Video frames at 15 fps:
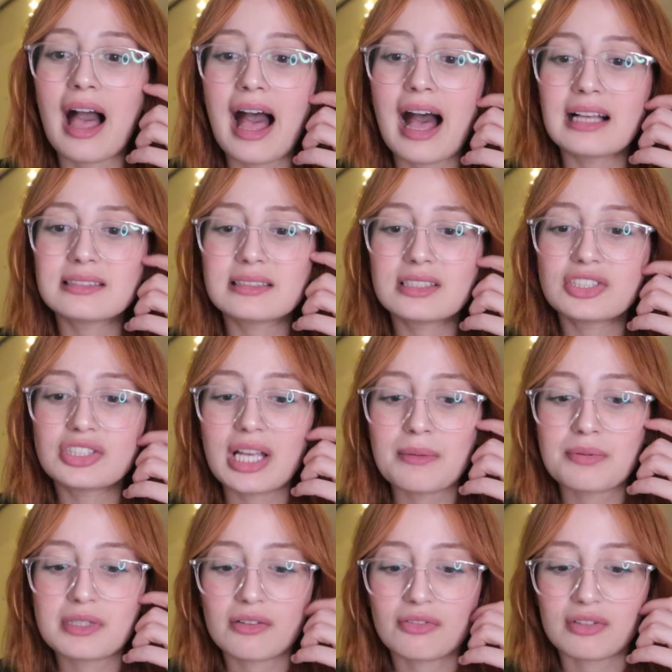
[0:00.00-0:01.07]
as the
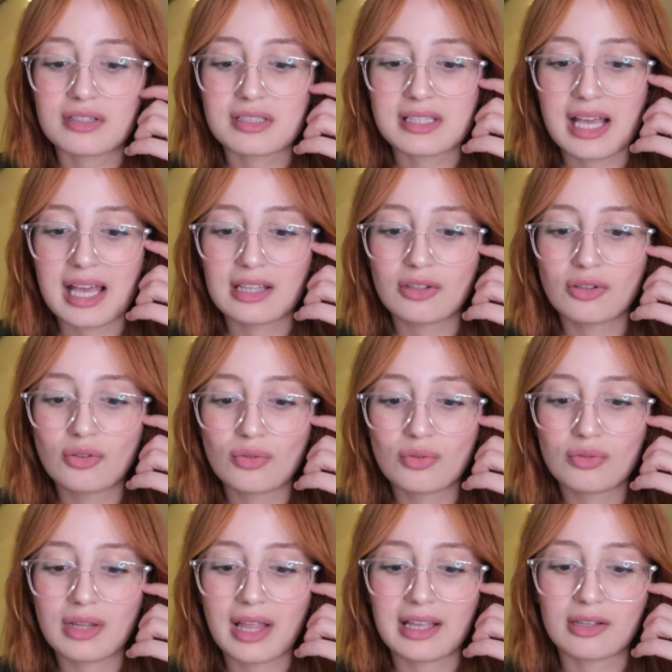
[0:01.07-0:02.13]
shapeshifter said
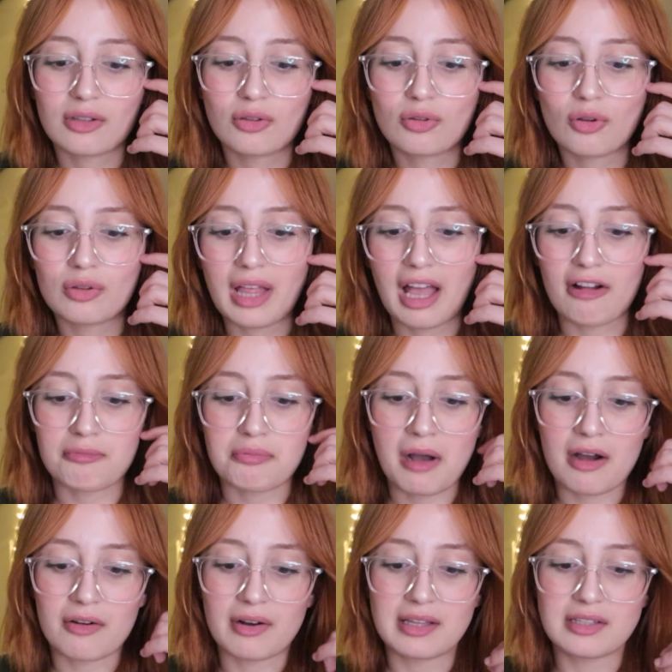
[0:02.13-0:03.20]
you like you don't have
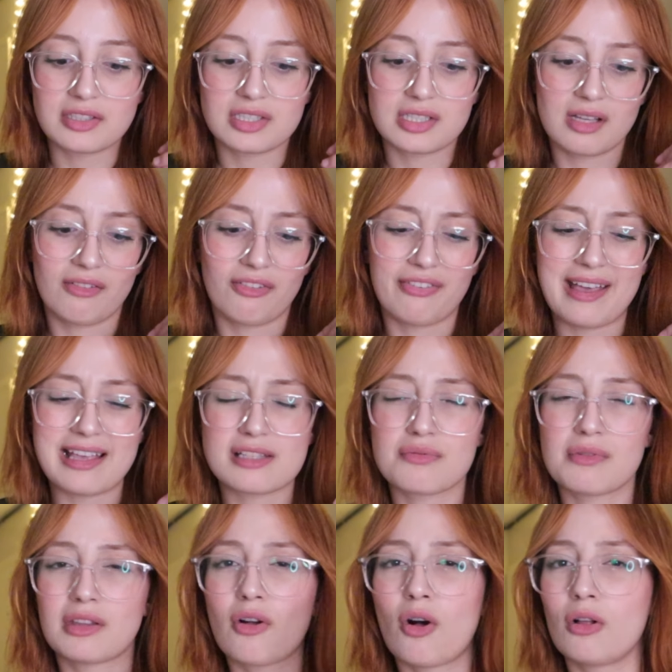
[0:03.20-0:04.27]
power and she faced
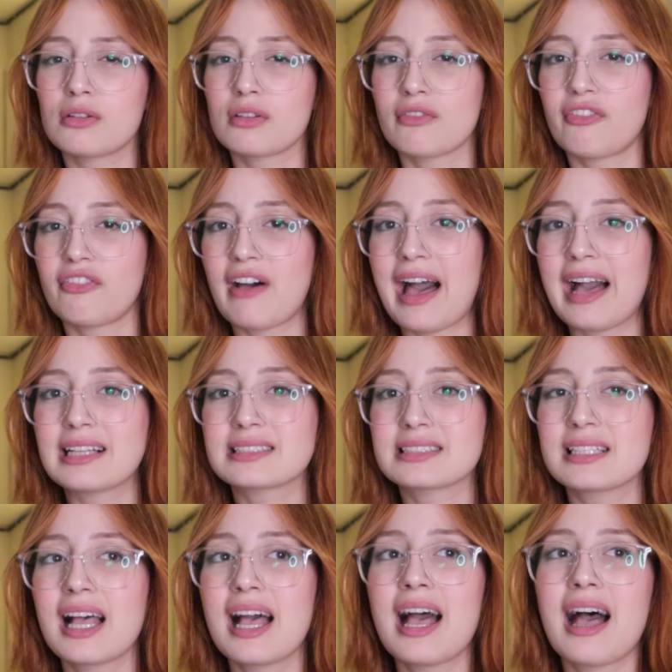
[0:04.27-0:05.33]
with all the
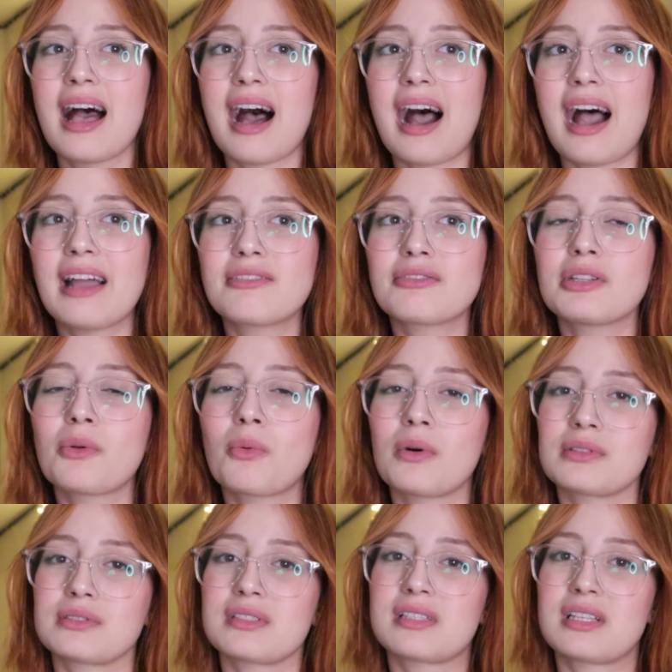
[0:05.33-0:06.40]
facts i really
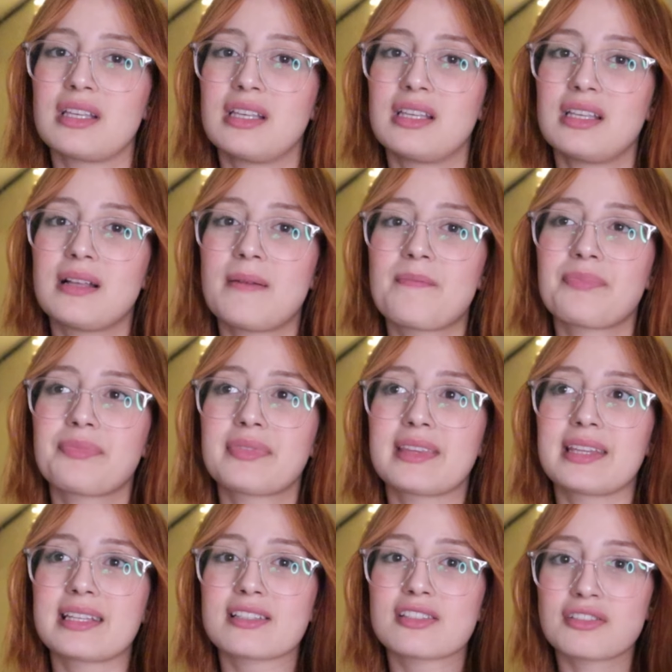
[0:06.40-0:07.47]
want to see
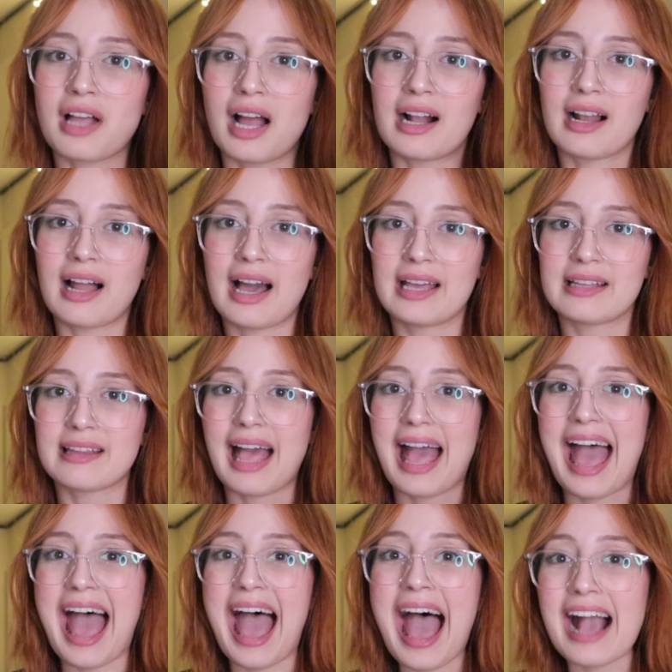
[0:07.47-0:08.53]
starlight
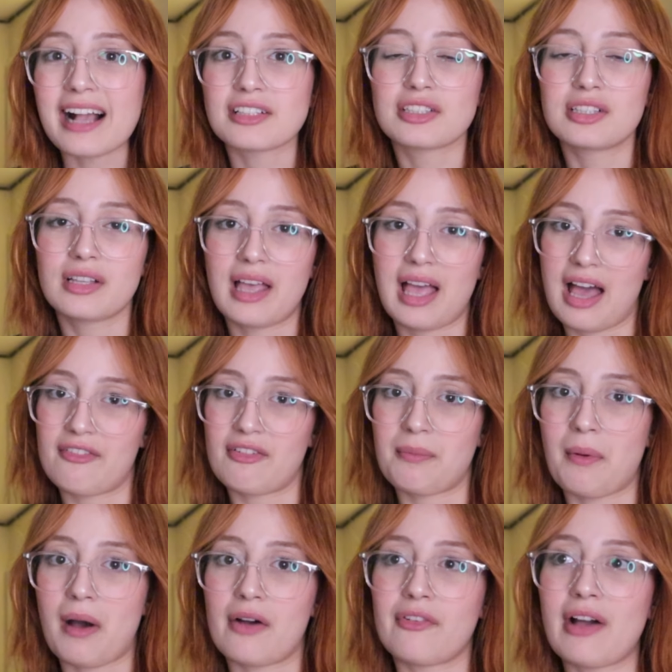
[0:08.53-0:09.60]
actually have a
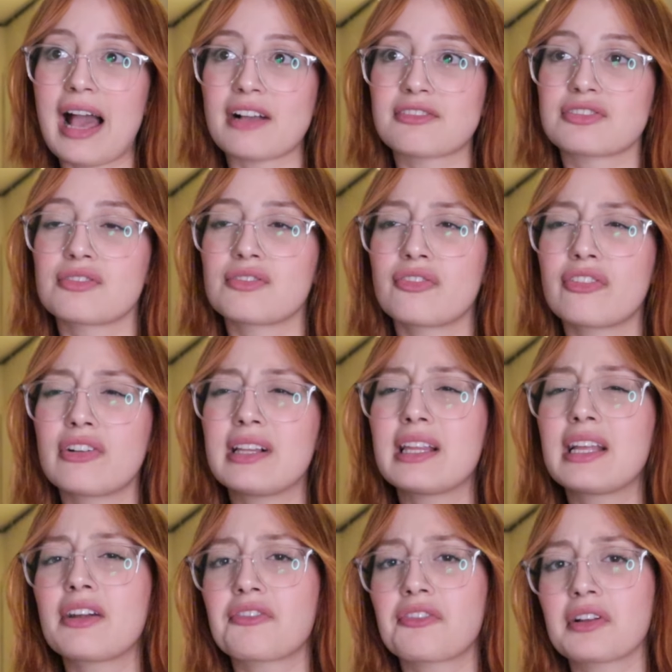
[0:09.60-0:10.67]
power actually
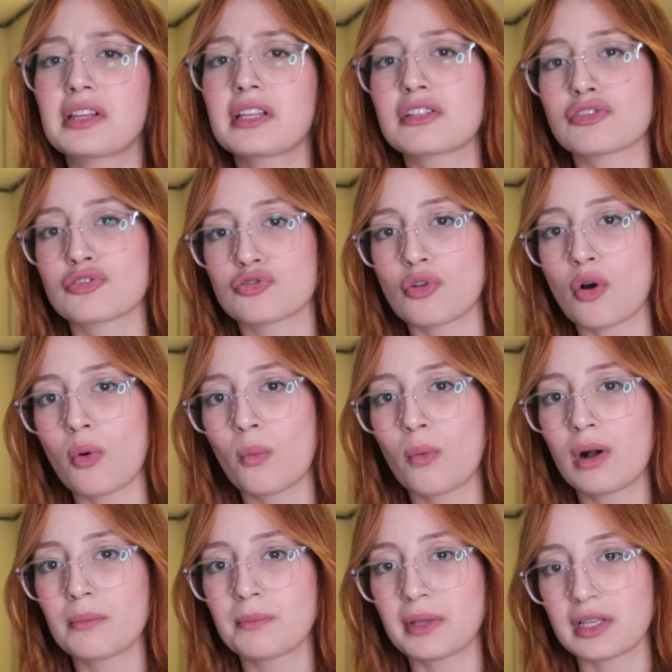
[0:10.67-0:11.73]
really really strong
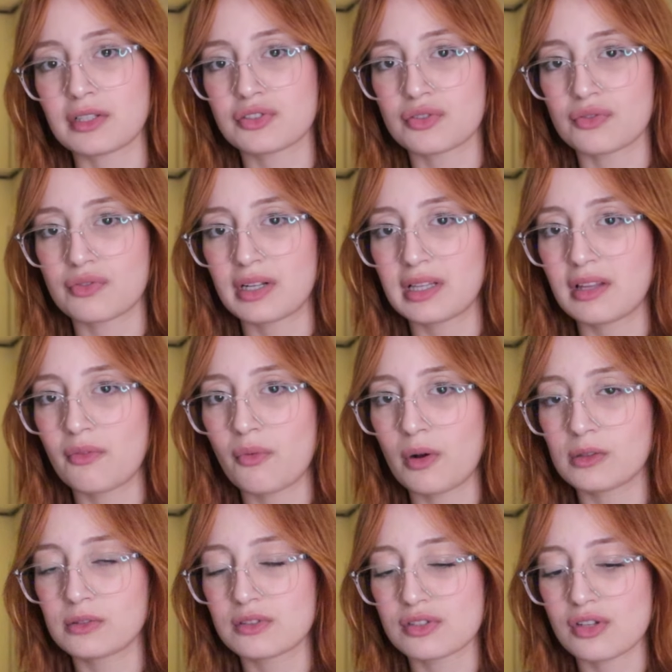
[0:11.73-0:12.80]
one because she really
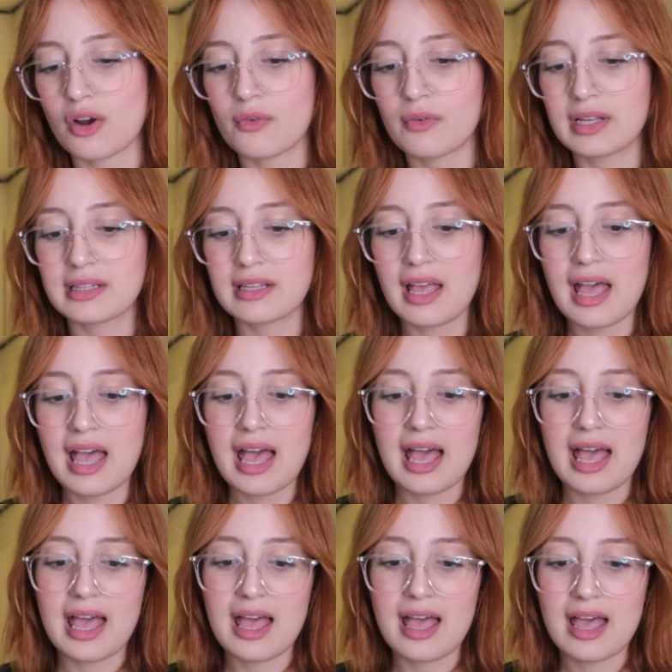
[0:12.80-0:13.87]
will deserve it
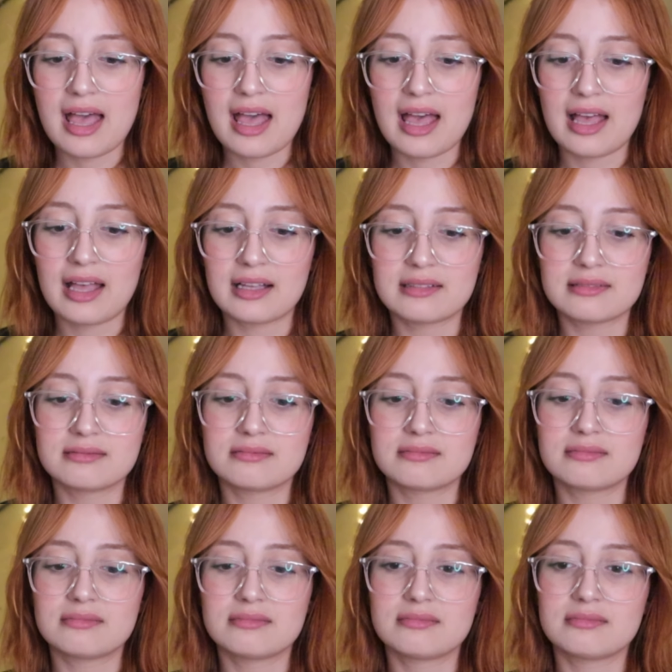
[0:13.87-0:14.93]
and